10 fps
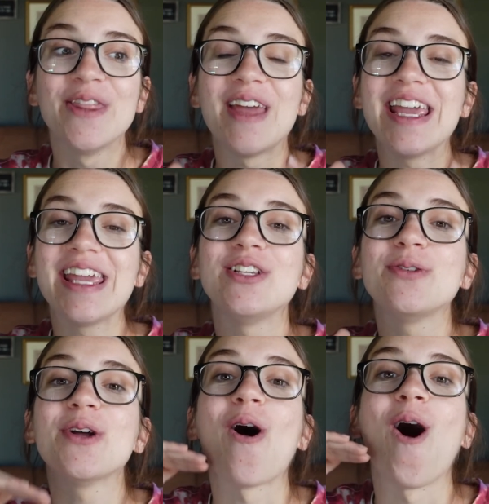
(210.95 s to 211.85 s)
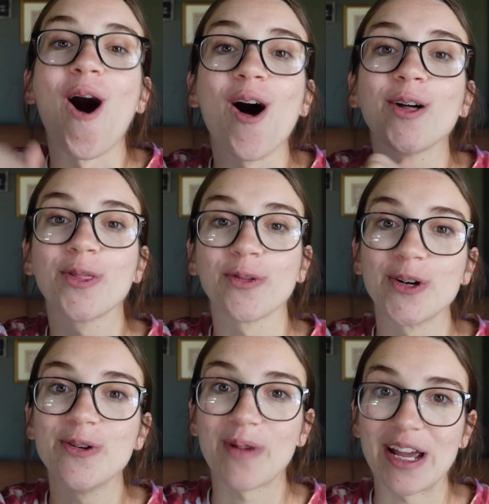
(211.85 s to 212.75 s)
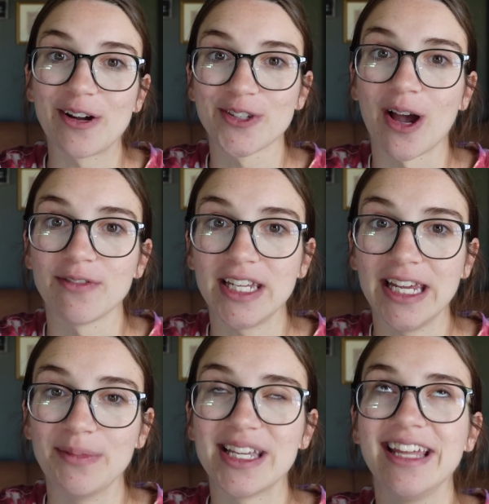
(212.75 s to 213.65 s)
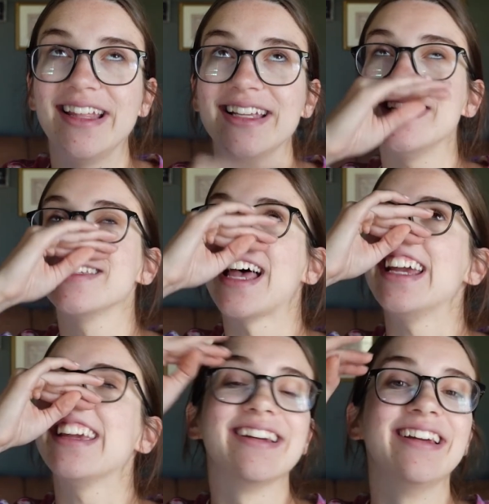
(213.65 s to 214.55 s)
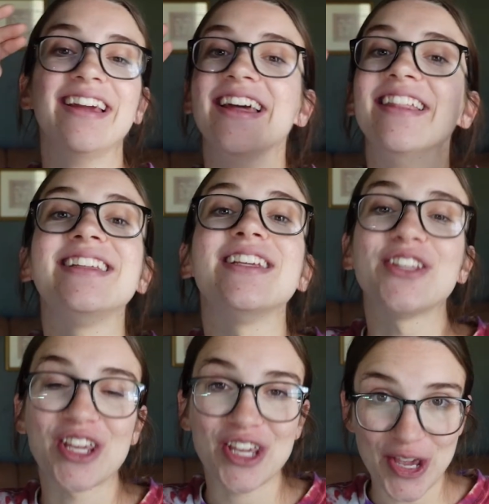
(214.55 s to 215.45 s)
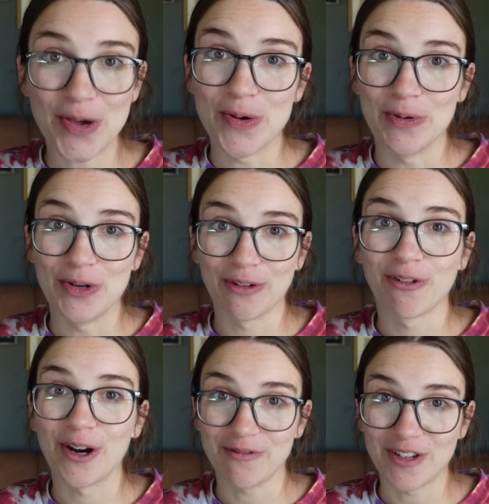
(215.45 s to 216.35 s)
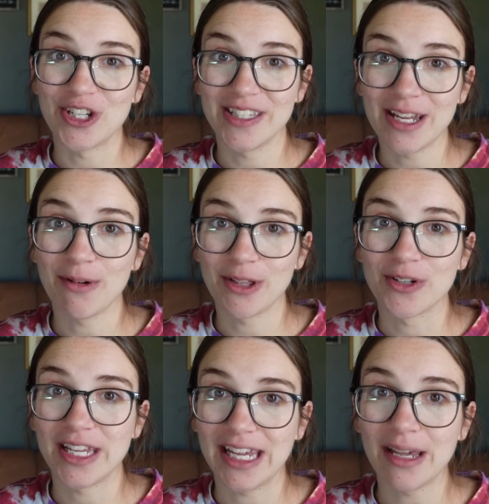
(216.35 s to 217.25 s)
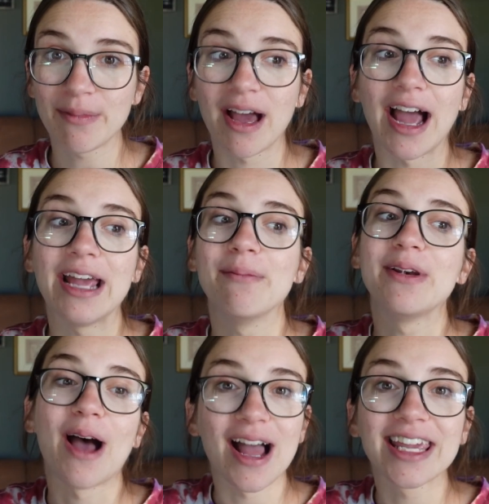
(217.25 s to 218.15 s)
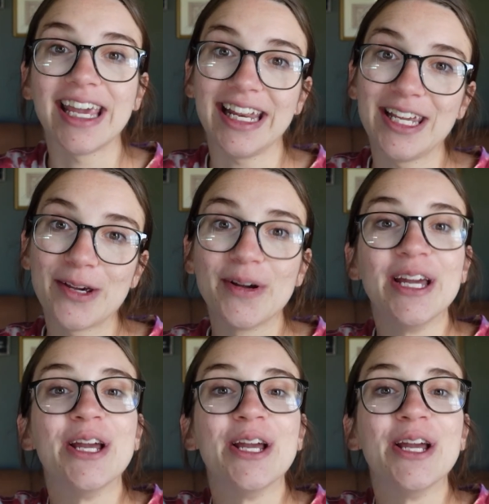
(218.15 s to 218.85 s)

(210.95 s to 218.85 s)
They can do it all through Microsoft Teams. And this is like, this is huge for efficiency with your team. I am not kidding you.